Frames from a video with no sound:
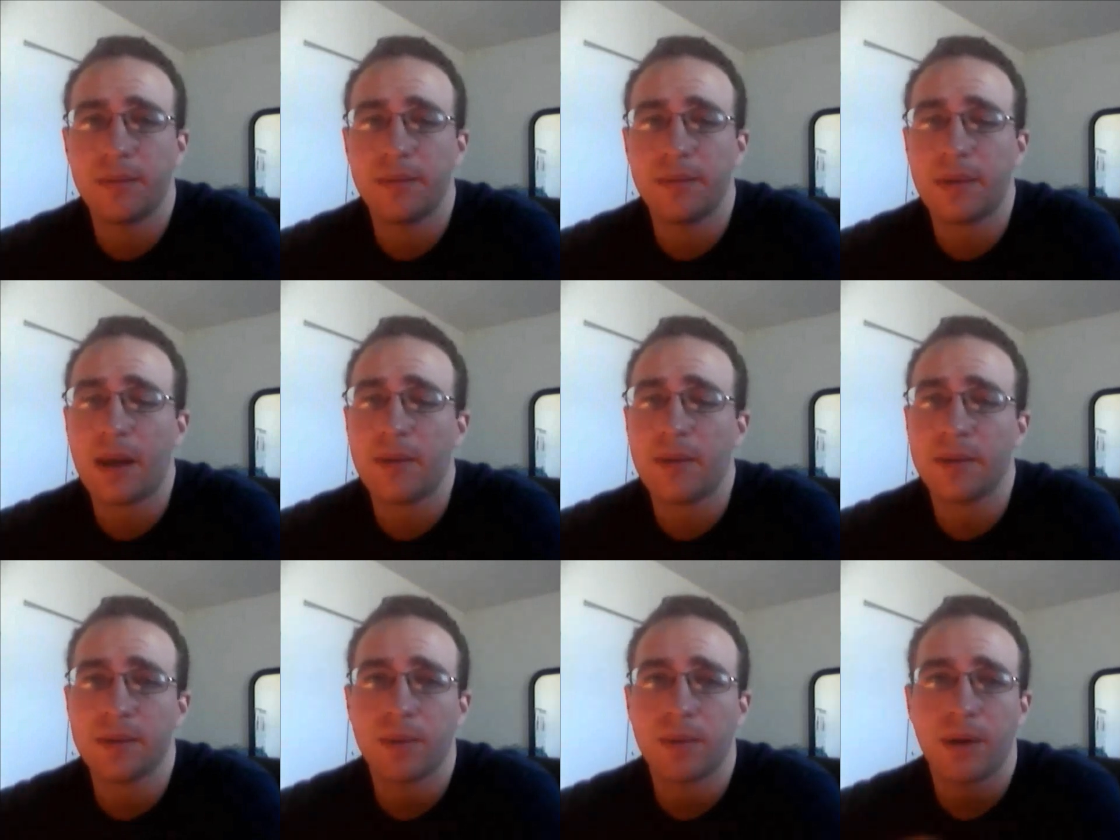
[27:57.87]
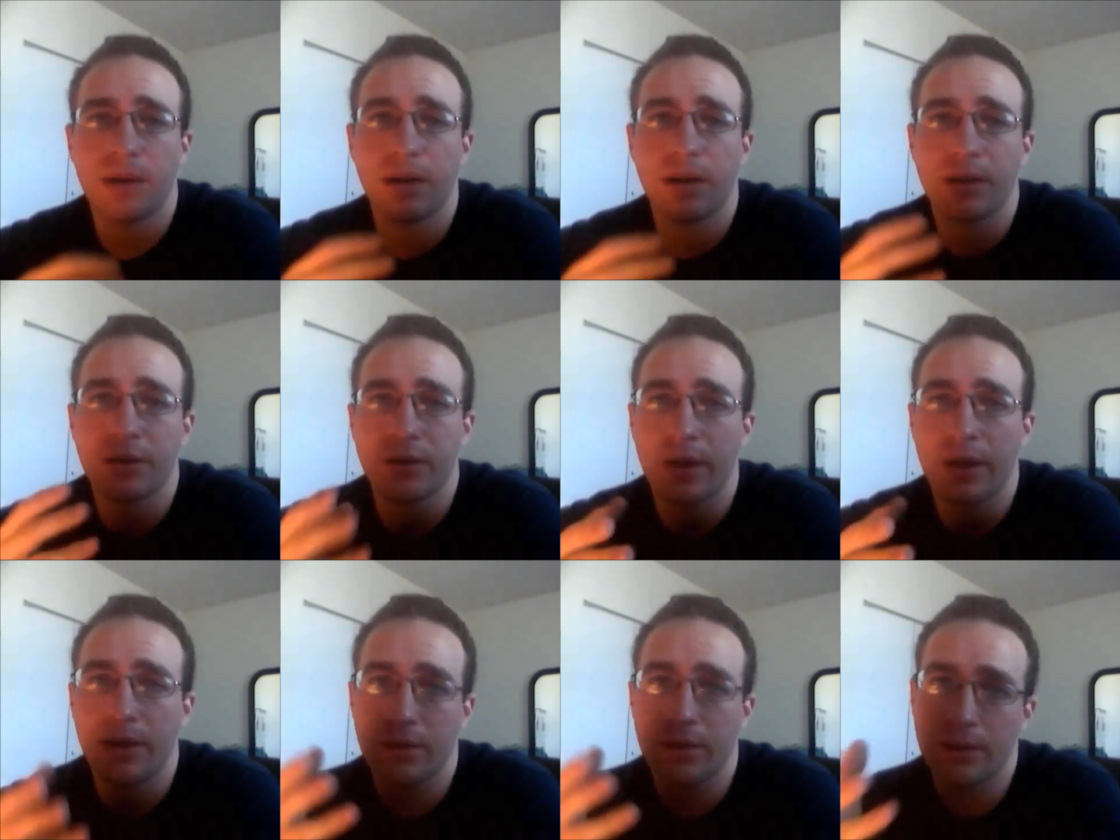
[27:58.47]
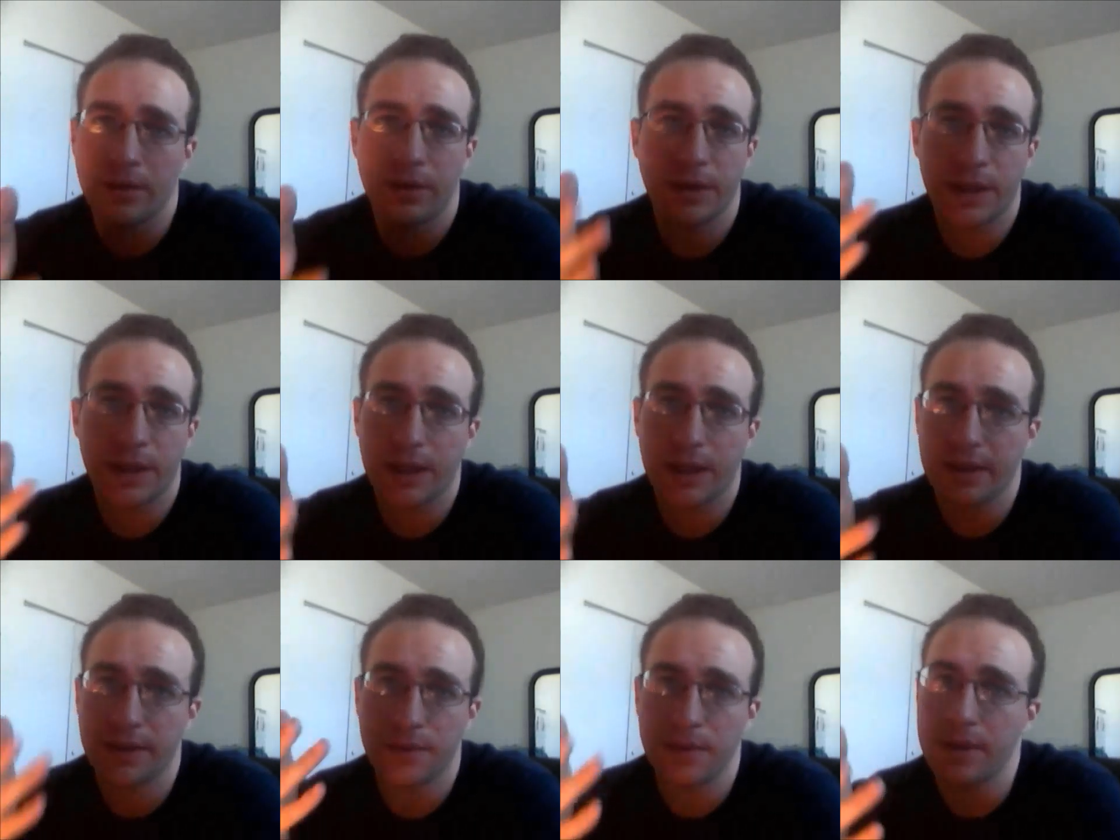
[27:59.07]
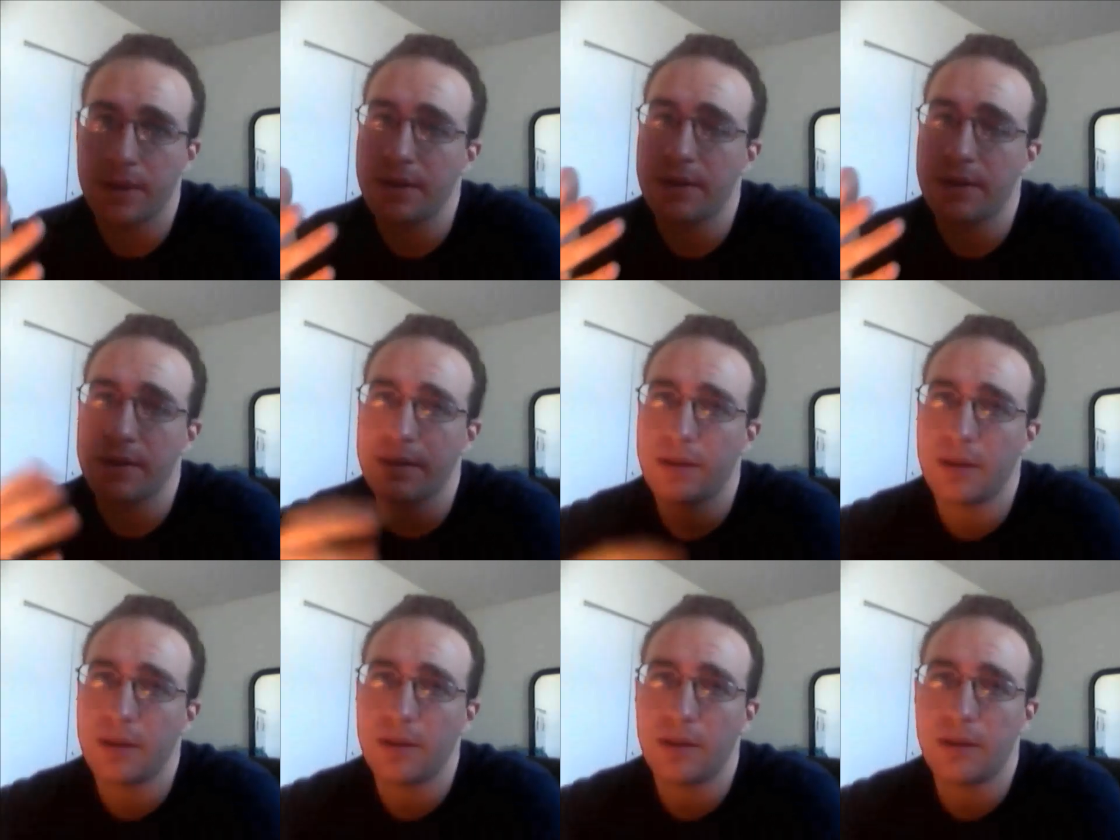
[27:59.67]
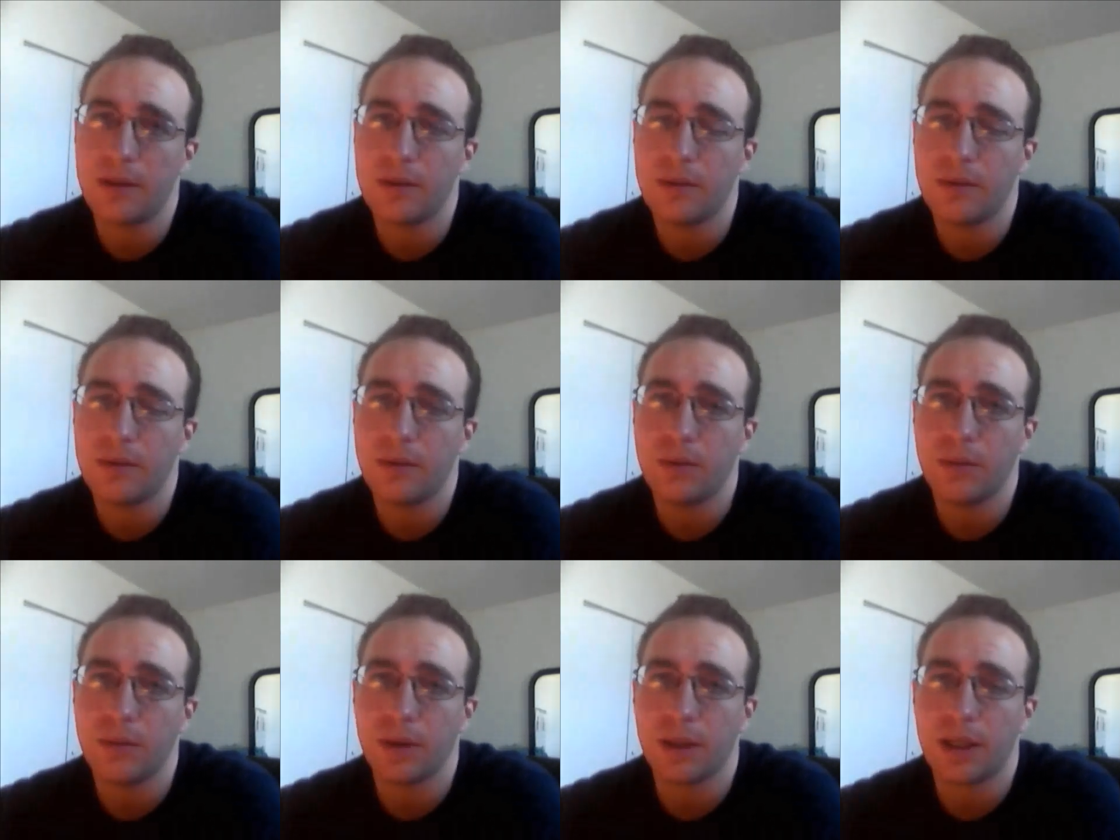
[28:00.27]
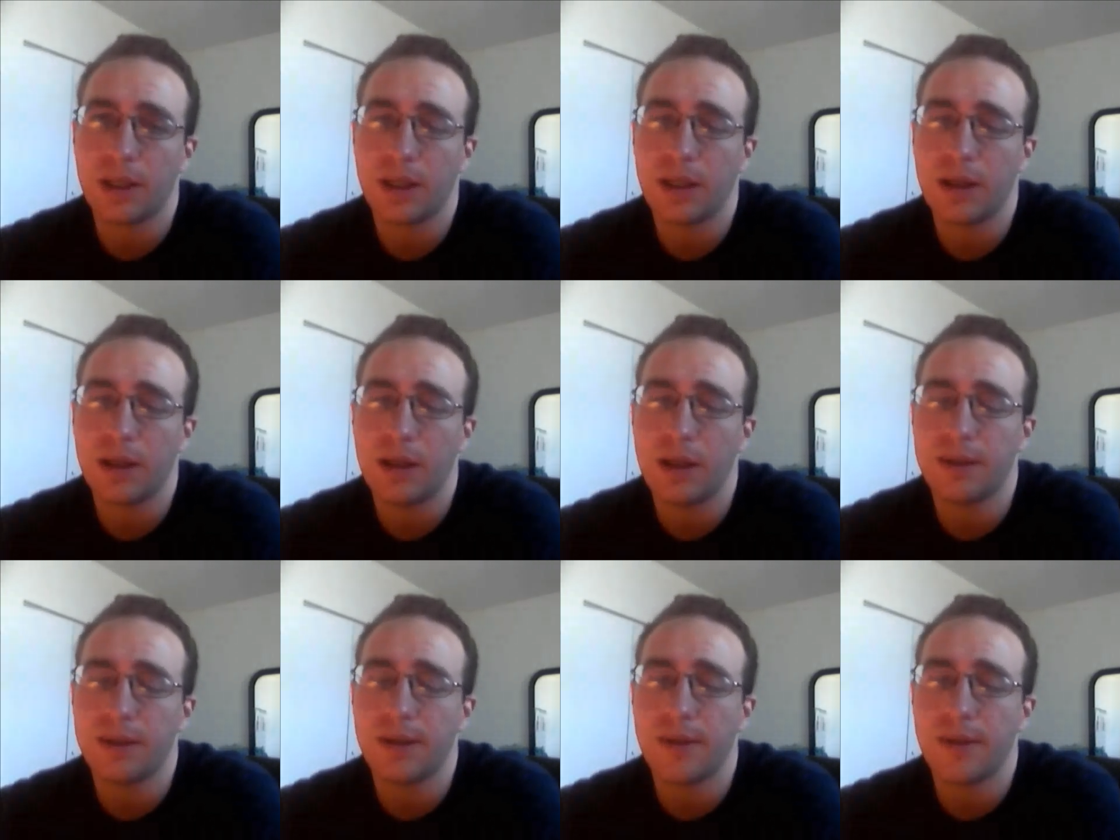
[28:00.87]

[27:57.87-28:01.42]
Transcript: That was where our striatal cortex was working on the